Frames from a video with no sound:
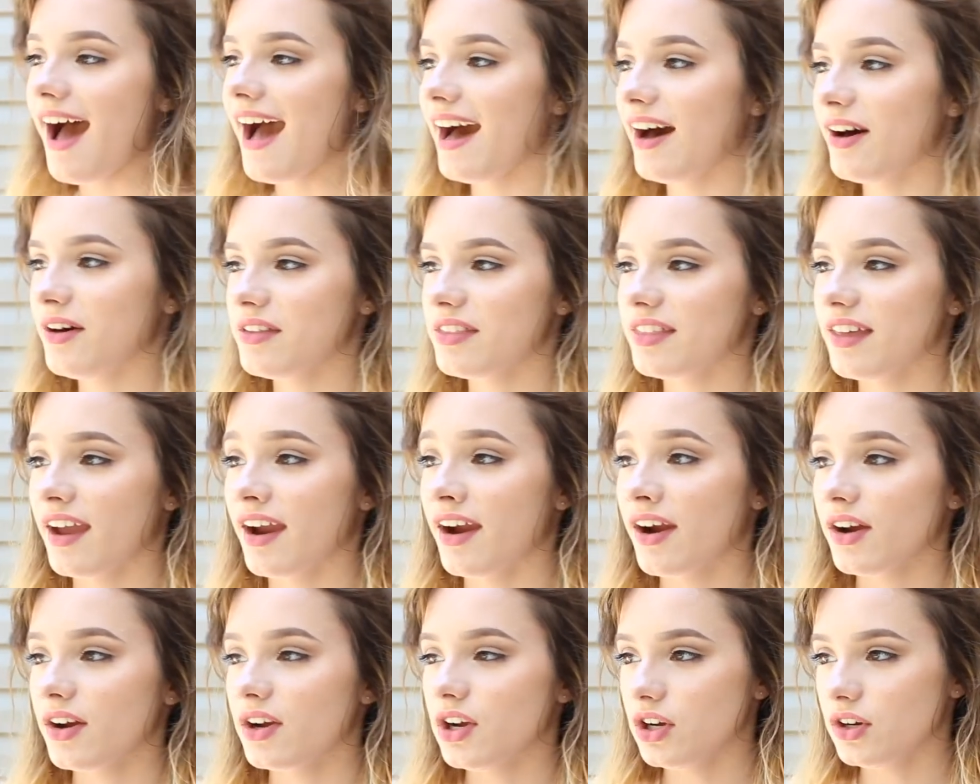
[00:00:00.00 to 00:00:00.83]
out
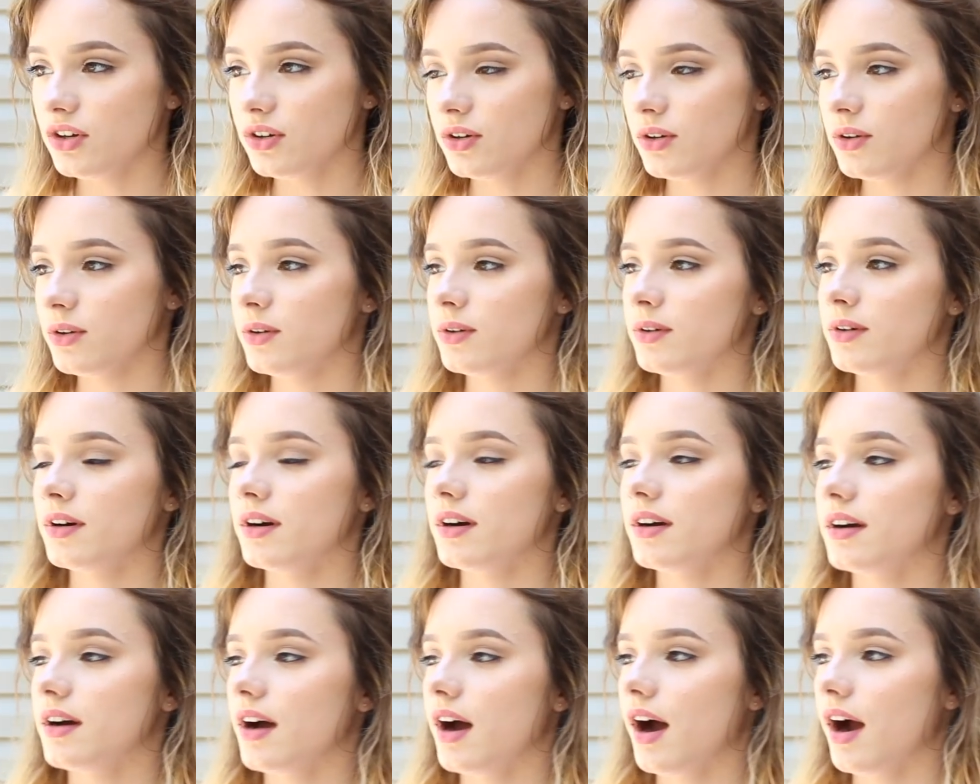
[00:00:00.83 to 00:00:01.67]
there who
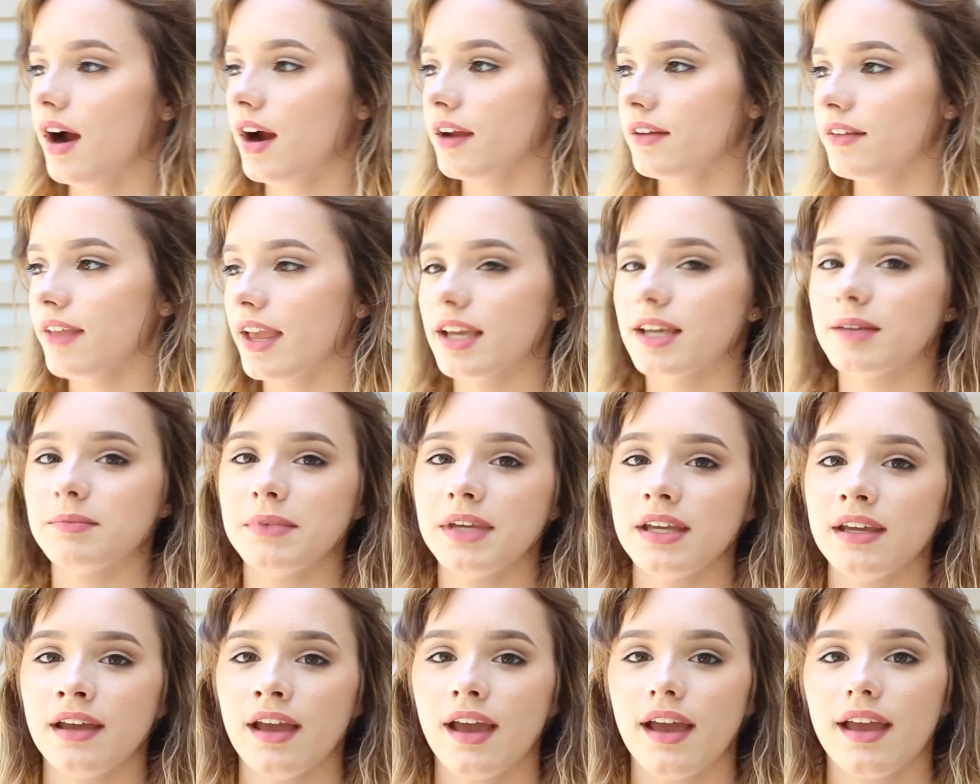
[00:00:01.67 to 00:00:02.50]
are like
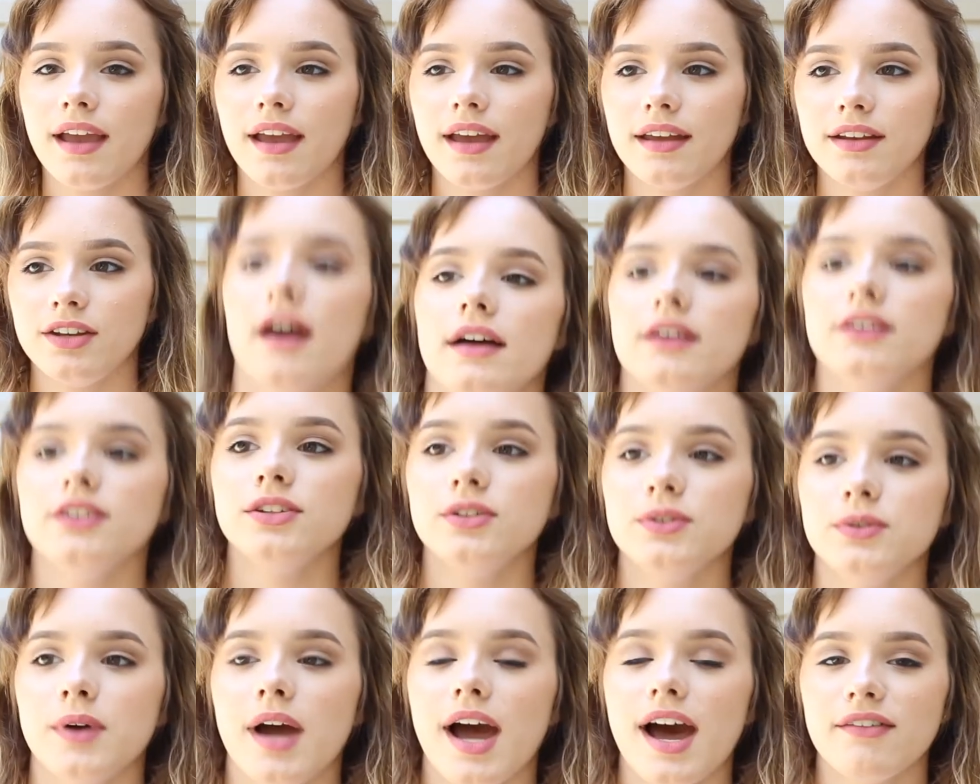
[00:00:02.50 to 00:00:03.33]
me and
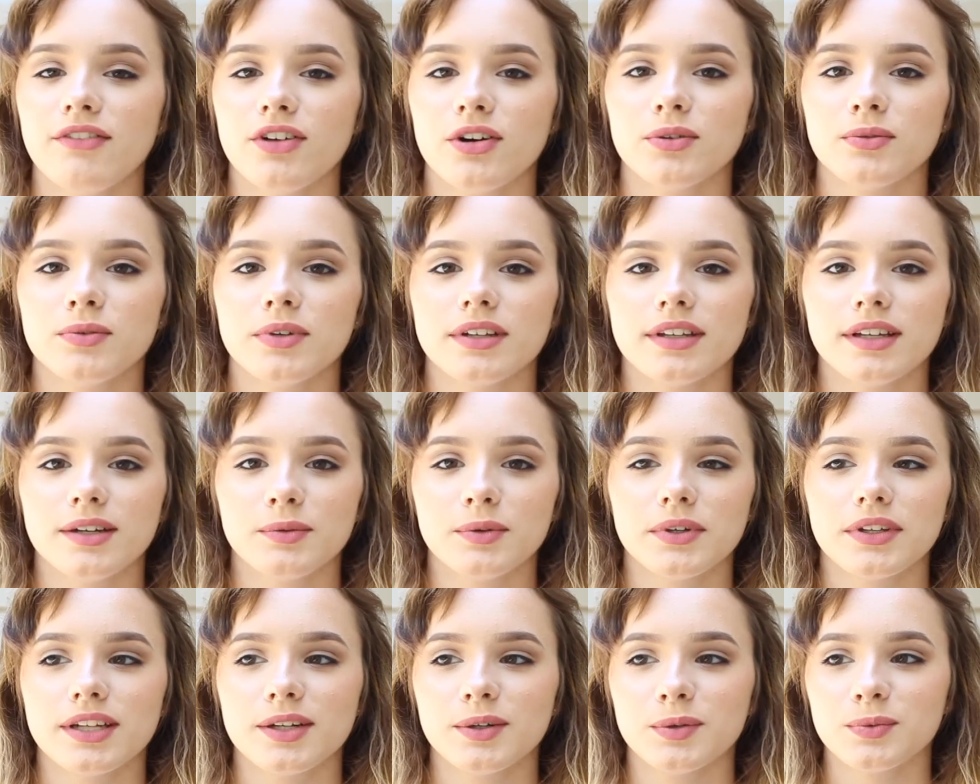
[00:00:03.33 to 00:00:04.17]
you have a really,
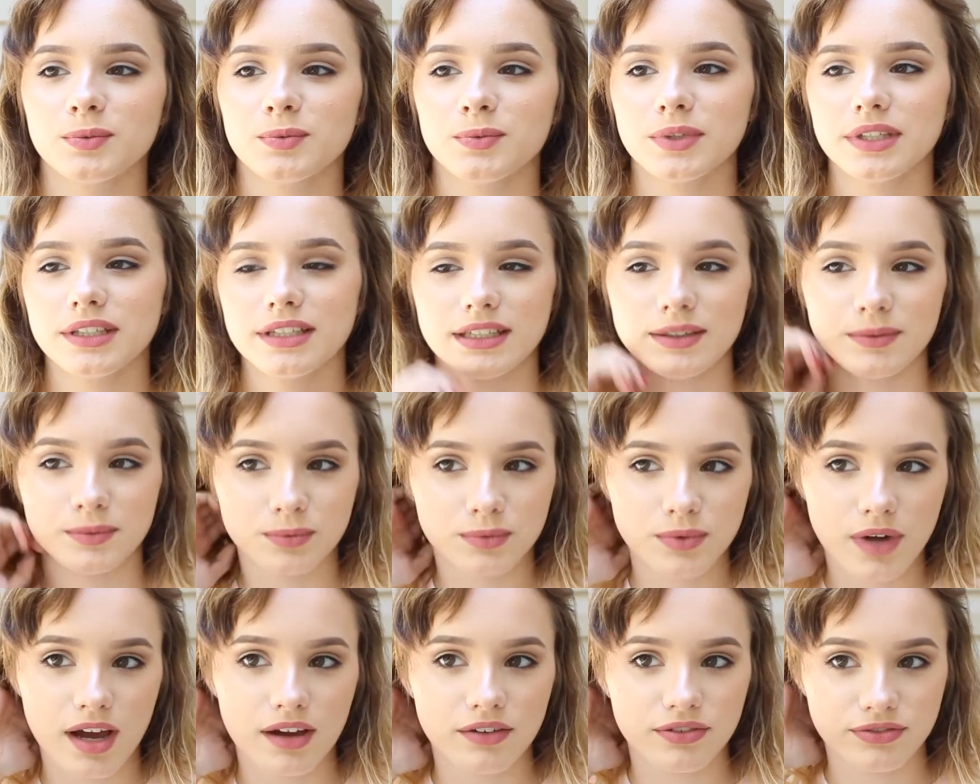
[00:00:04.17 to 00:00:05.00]
really, really
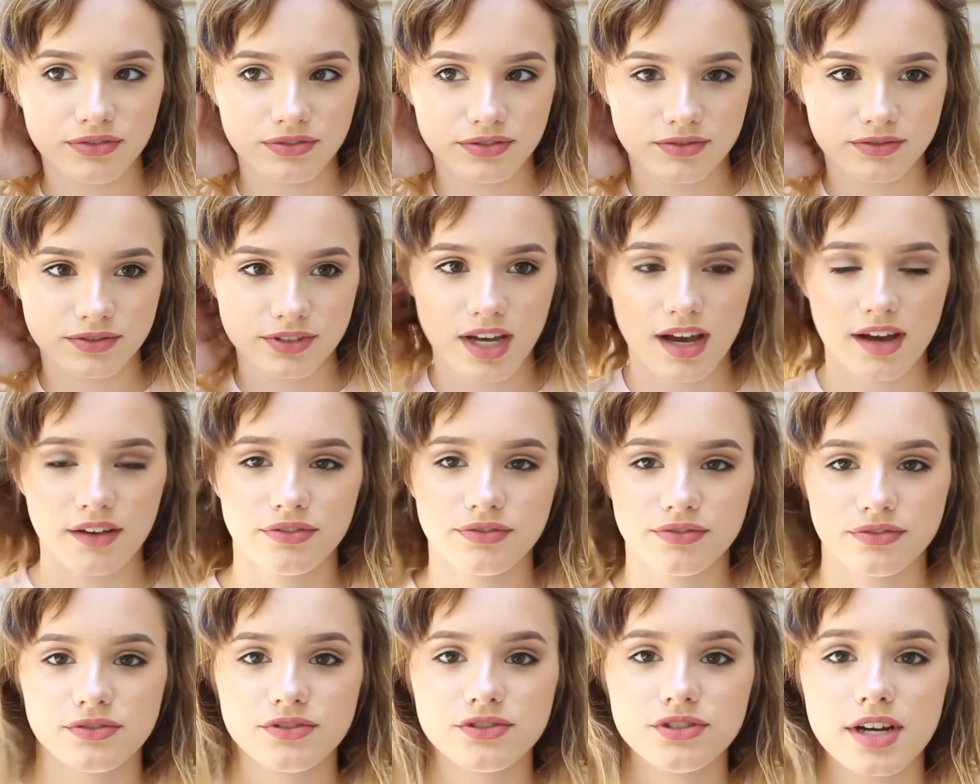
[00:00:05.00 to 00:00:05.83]
rough,
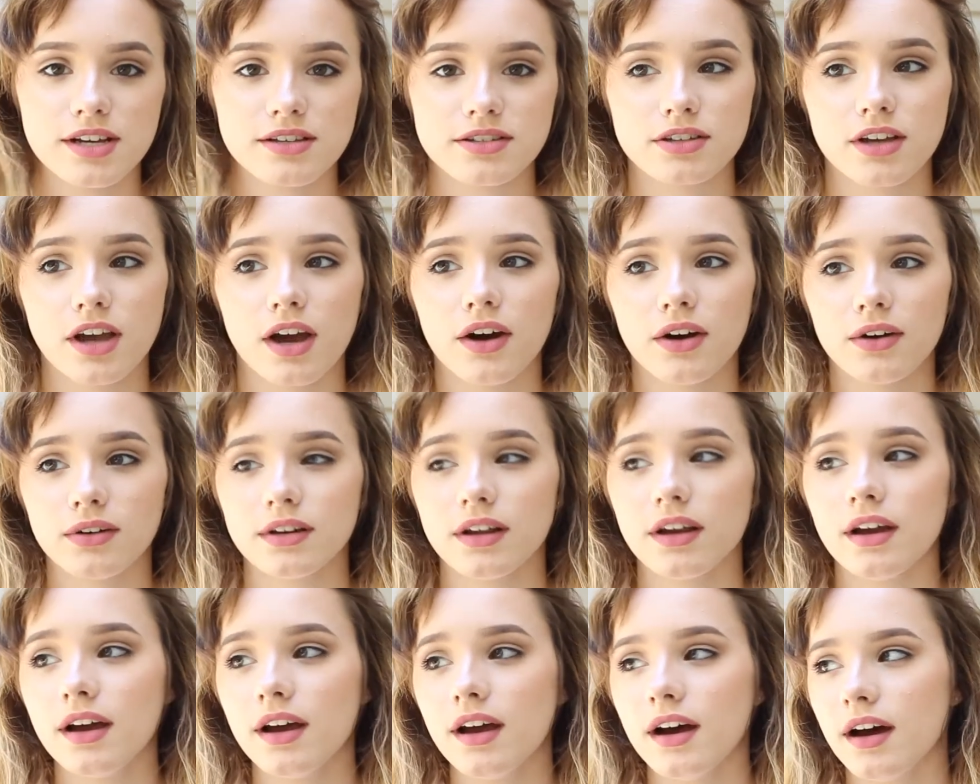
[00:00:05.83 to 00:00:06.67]
tough dress code,
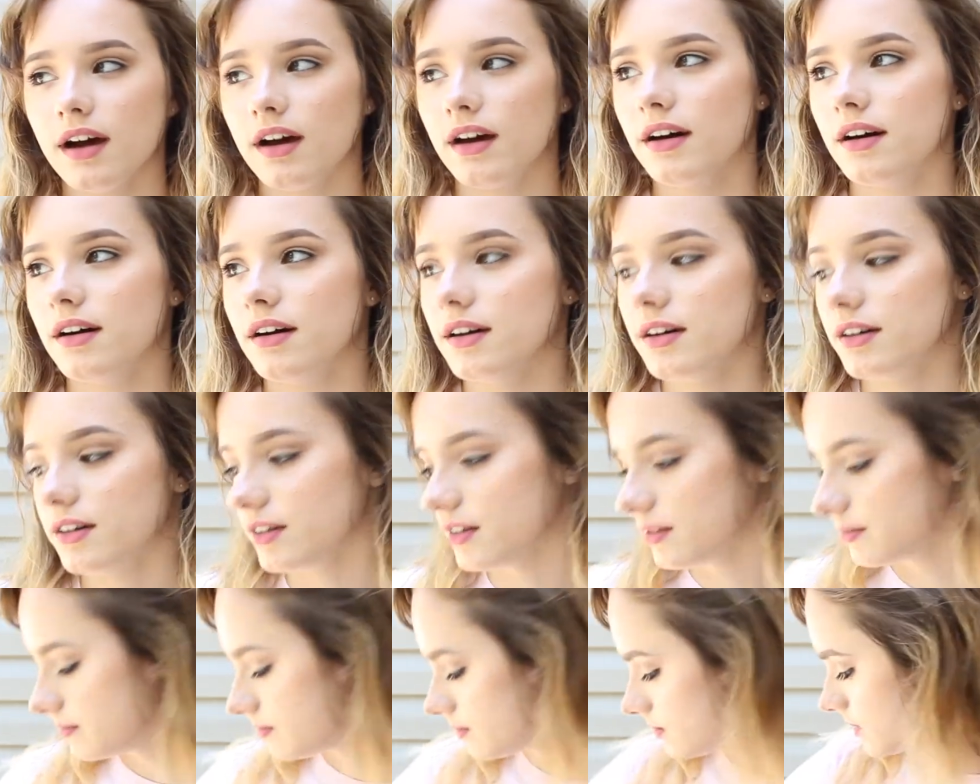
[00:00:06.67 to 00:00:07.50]

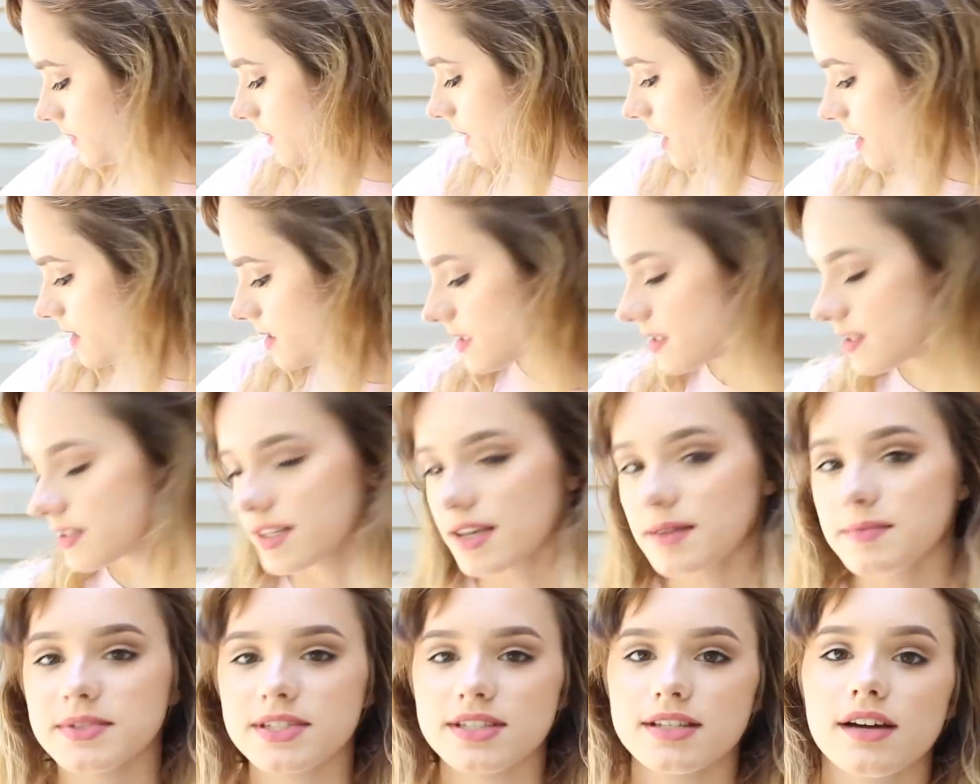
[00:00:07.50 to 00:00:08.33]
um, this is
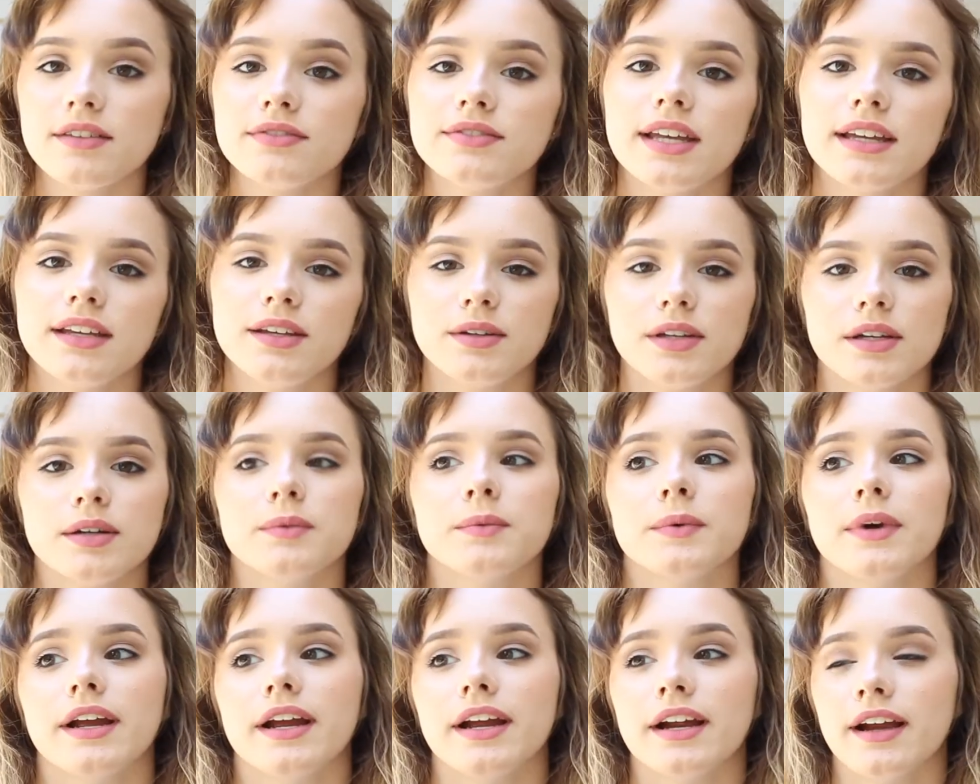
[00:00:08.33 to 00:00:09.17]
some stuff that you
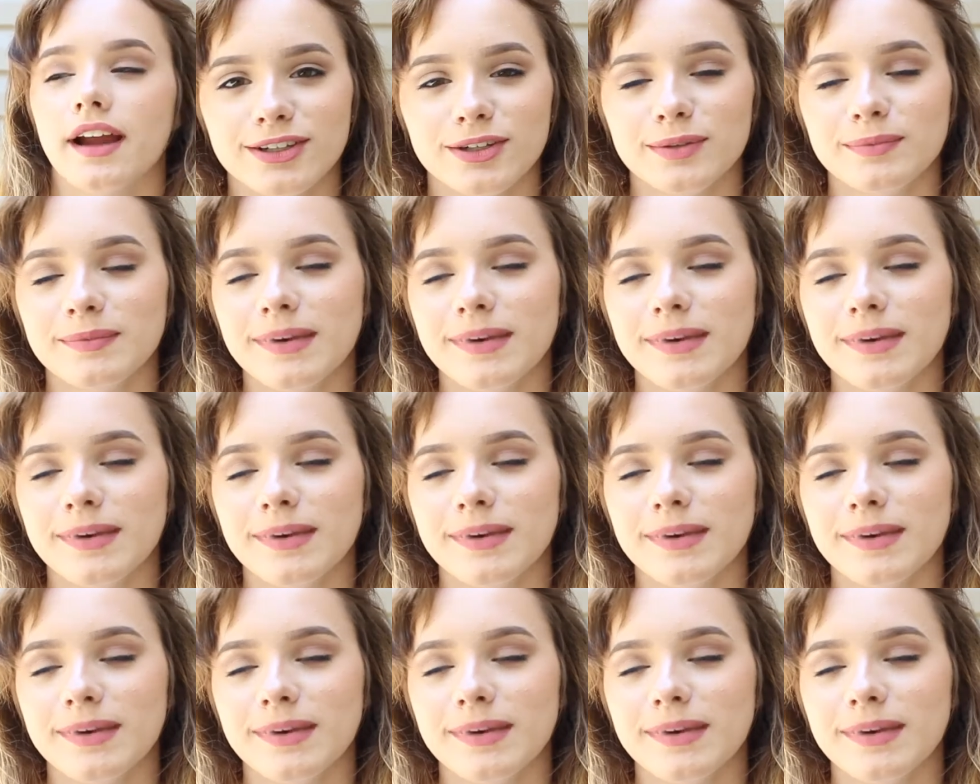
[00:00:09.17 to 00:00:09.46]
can wear.